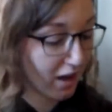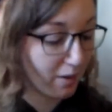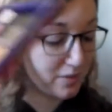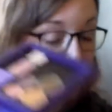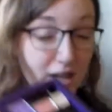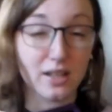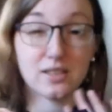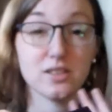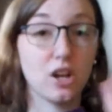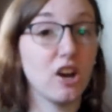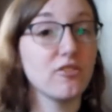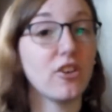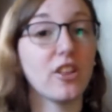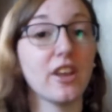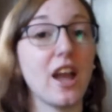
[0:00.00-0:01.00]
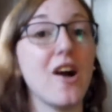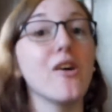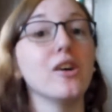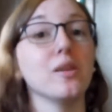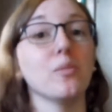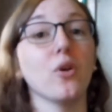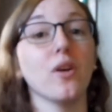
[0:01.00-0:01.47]
I was like, it's not falling
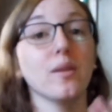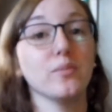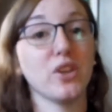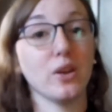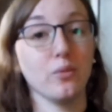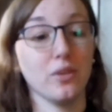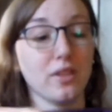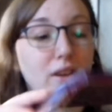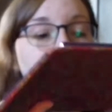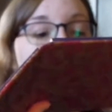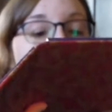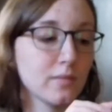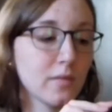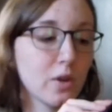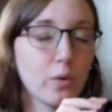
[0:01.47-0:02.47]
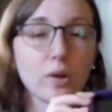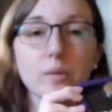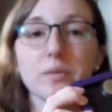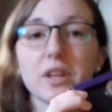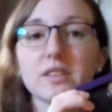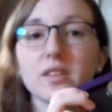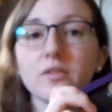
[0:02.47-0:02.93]
out anymore, I'm done with it.
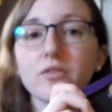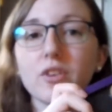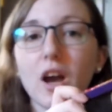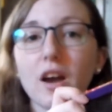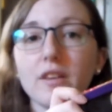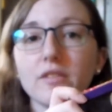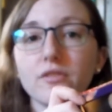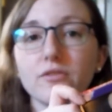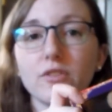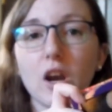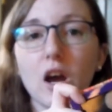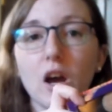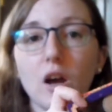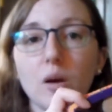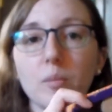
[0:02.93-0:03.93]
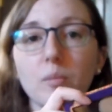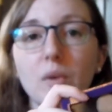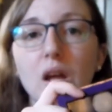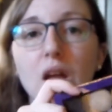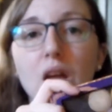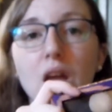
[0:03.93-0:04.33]
Random things I've gotten from